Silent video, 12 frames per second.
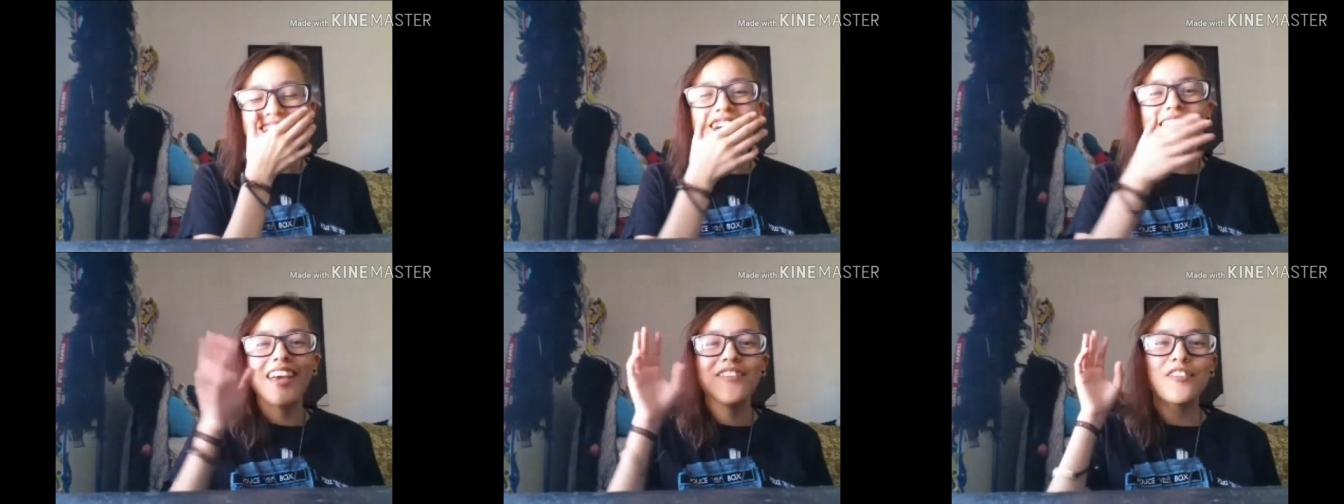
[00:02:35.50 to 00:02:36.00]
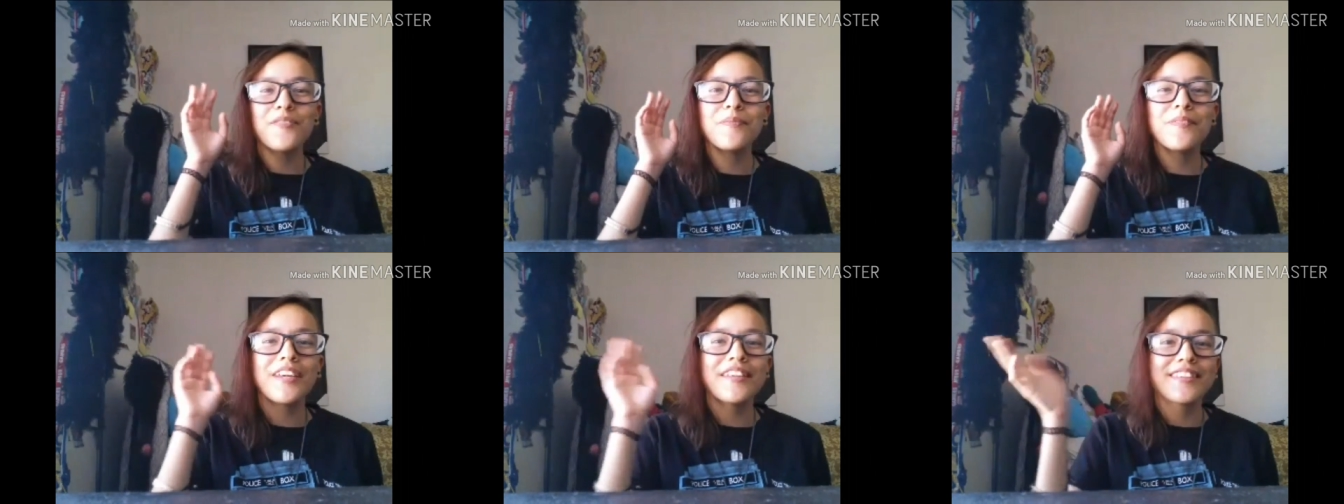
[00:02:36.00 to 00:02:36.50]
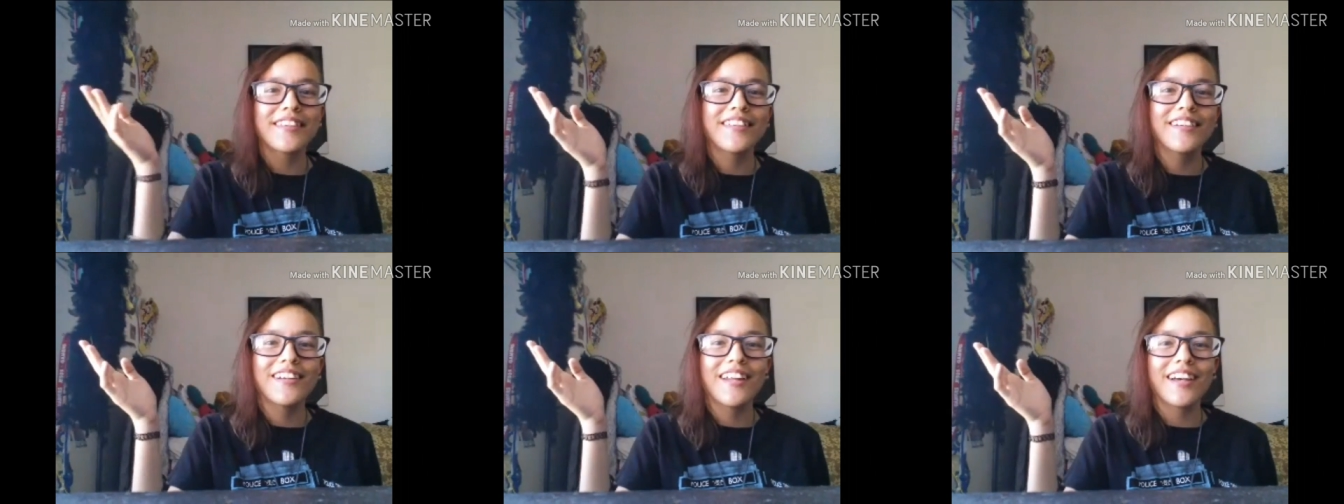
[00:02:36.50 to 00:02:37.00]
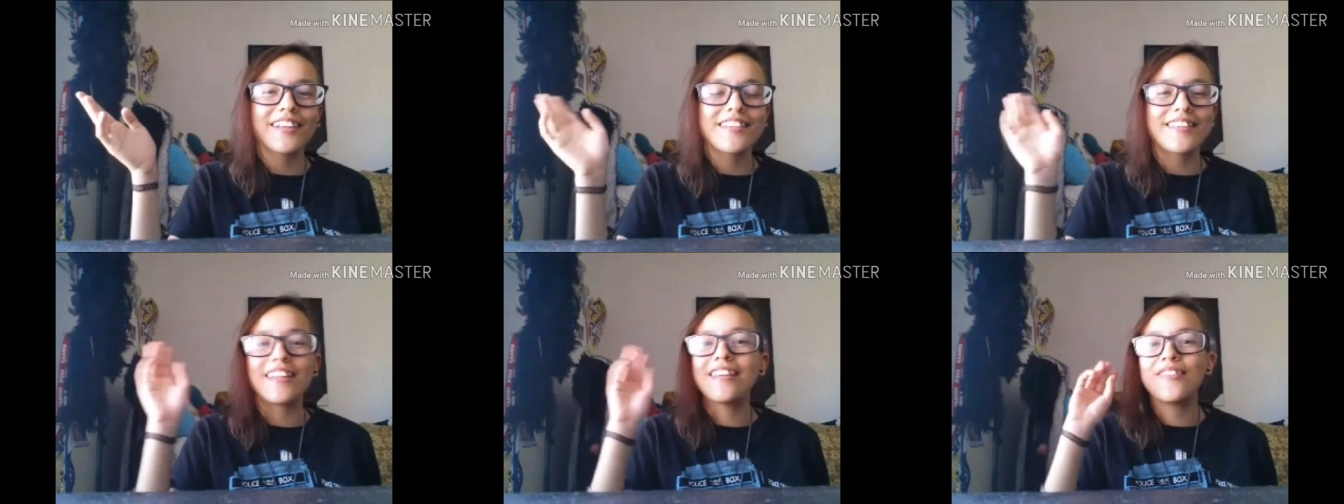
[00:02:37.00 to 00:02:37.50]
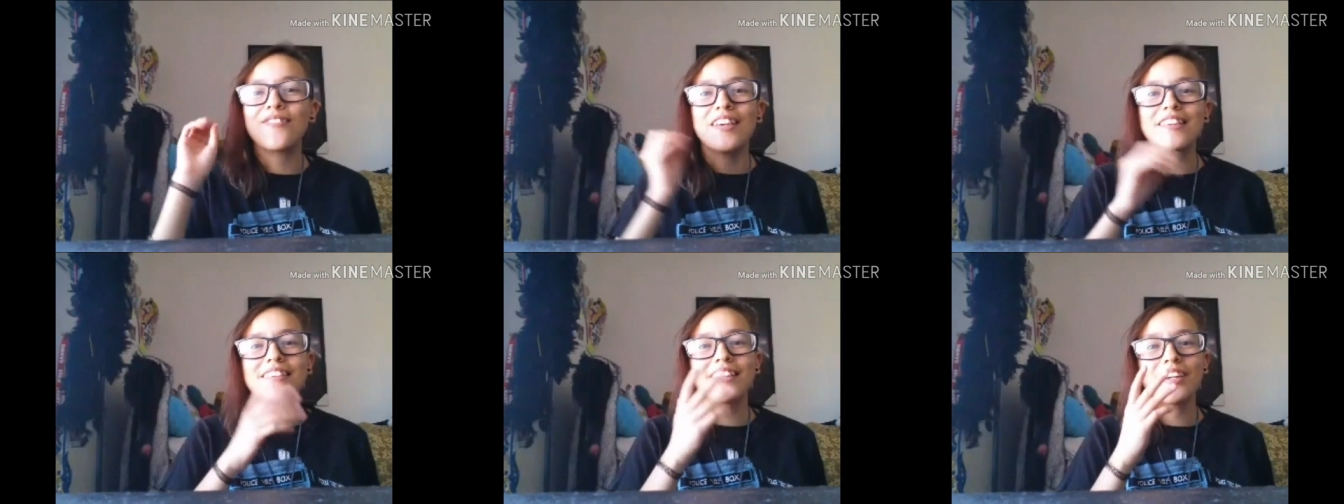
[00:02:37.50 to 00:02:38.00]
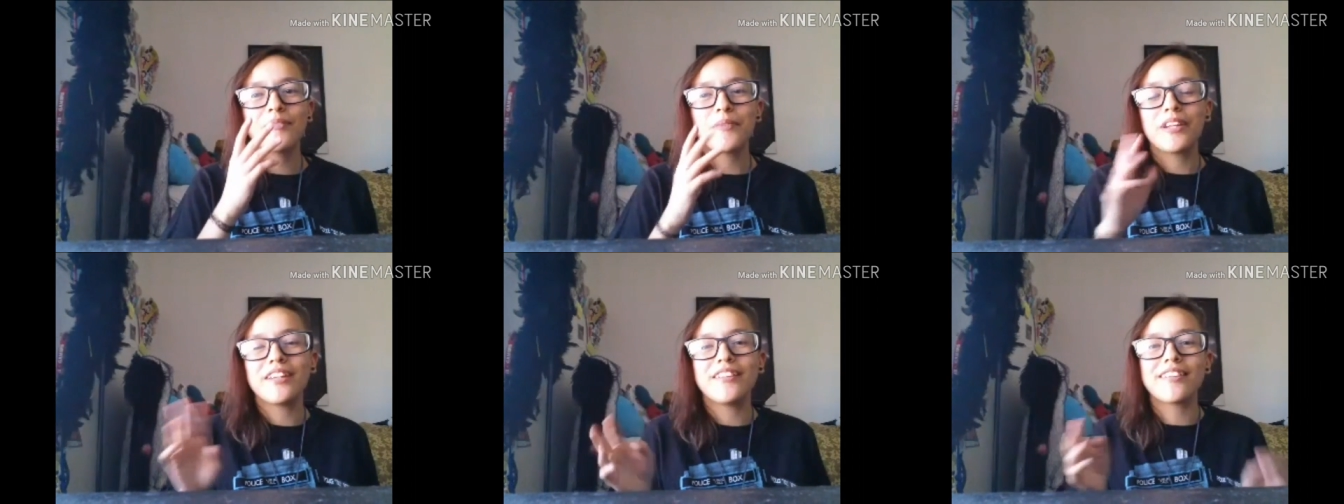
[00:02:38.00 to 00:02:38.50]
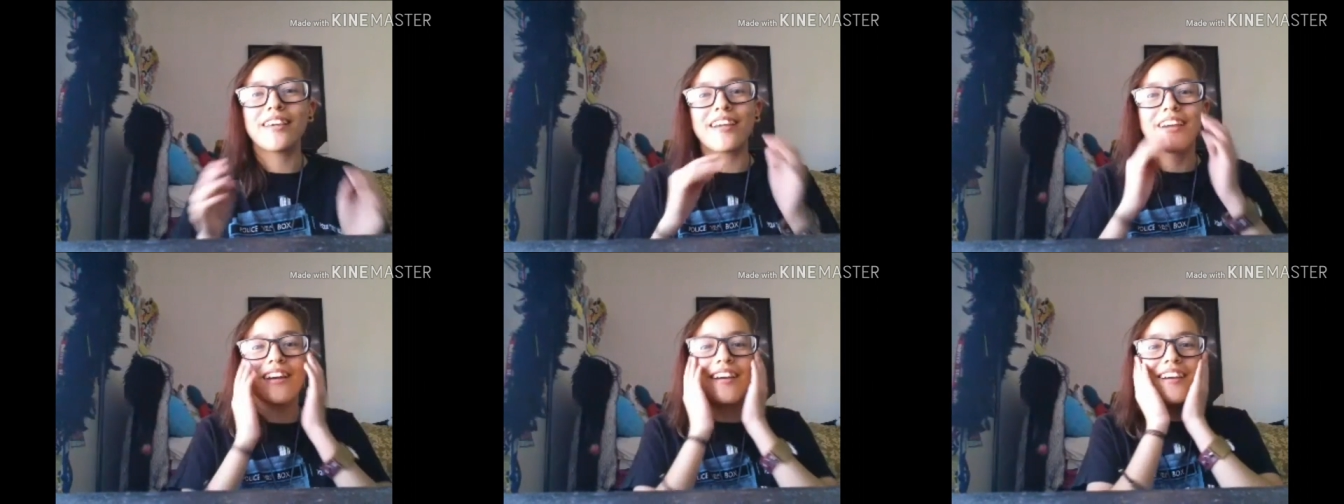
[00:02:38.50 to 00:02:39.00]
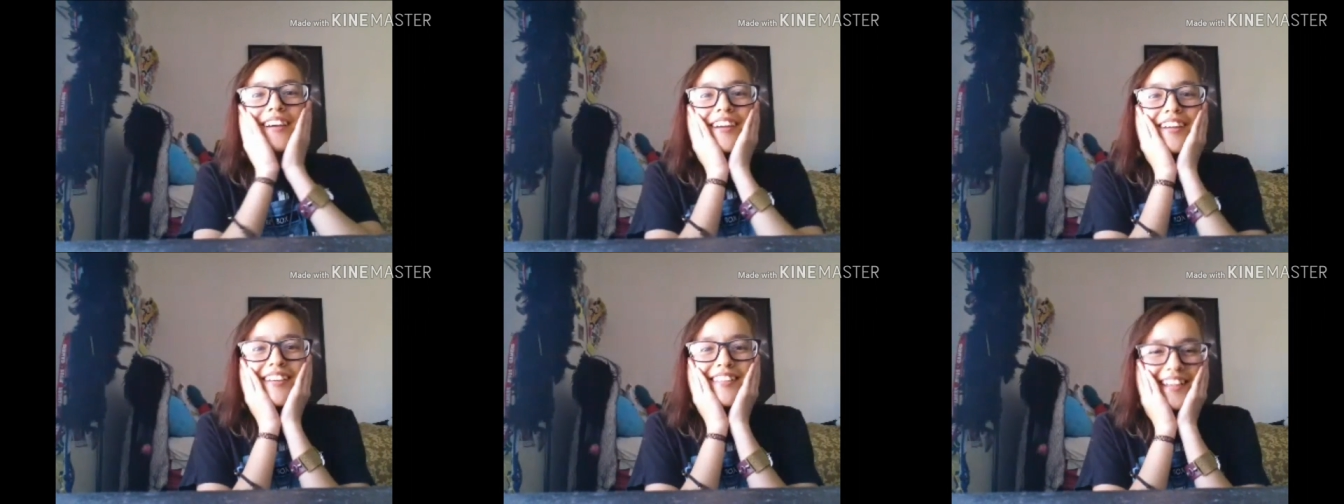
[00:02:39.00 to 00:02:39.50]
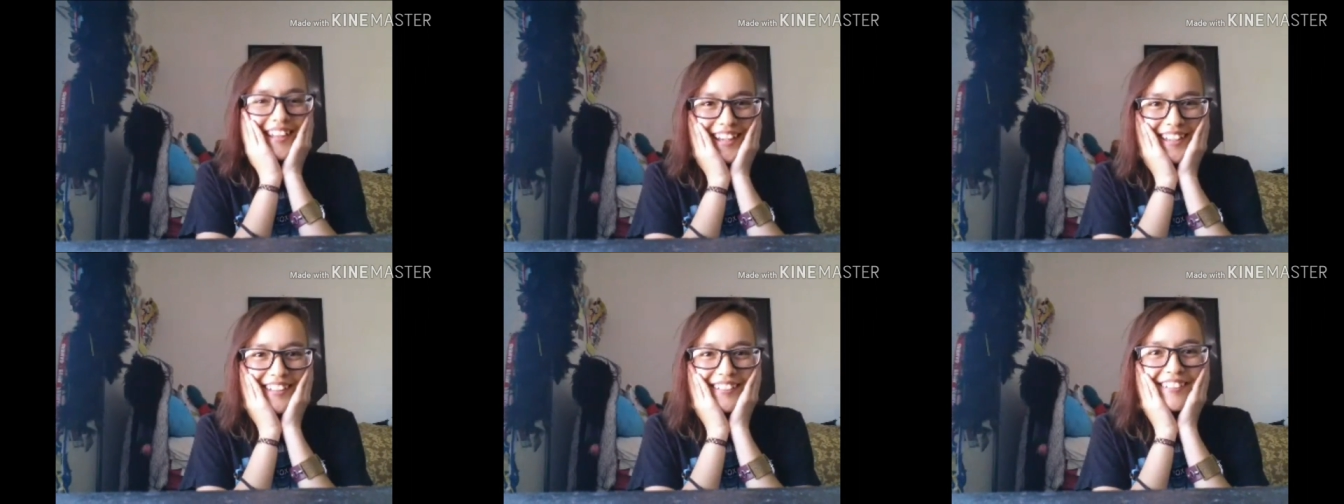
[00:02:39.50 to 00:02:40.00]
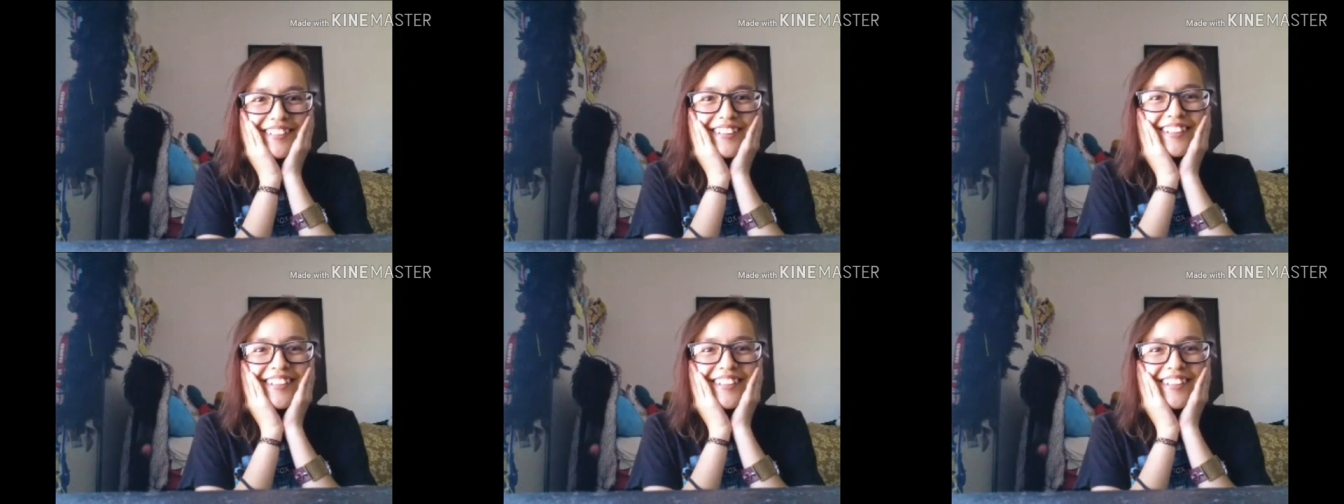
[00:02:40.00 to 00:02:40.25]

so I gave him his Slytherin necklace, and his face lit up, and he was like, he's like, thank you.